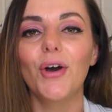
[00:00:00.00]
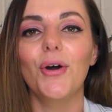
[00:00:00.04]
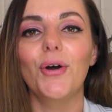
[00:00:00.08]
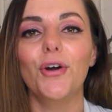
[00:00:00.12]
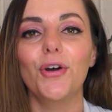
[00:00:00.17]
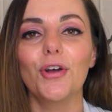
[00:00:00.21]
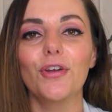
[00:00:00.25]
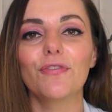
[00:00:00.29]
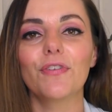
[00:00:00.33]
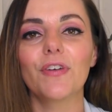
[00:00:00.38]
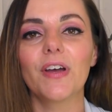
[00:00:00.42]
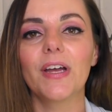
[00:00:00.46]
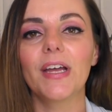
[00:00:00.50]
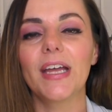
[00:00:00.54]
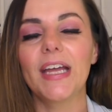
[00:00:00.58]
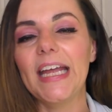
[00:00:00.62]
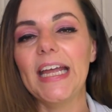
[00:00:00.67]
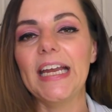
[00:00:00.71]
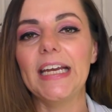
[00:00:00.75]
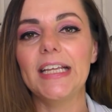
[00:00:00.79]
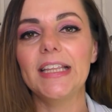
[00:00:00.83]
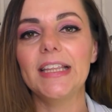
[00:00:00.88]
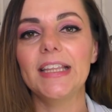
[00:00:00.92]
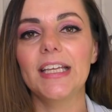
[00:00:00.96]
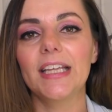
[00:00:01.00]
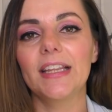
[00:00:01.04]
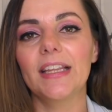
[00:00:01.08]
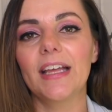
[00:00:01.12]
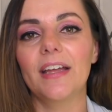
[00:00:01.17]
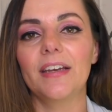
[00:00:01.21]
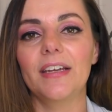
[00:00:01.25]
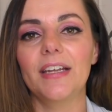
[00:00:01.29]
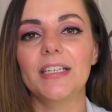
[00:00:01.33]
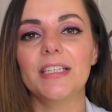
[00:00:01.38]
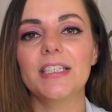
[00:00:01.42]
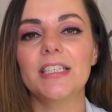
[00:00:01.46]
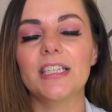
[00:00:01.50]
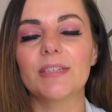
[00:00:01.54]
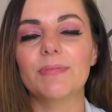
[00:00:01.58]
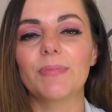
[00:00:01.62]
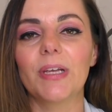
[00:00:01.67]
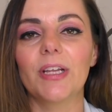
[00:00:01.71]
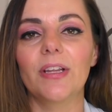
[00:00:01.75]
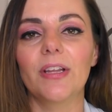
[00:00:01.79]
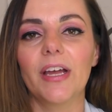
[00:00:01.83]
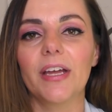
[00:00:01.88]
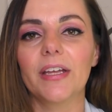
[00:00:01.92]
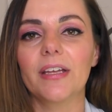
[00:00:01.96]
over anything that needs to
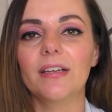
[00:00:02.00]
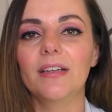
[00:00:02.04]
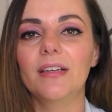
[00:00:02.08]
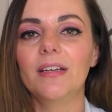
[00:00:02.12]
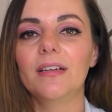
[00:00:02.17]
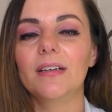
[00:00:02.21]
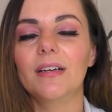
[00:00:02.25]
be like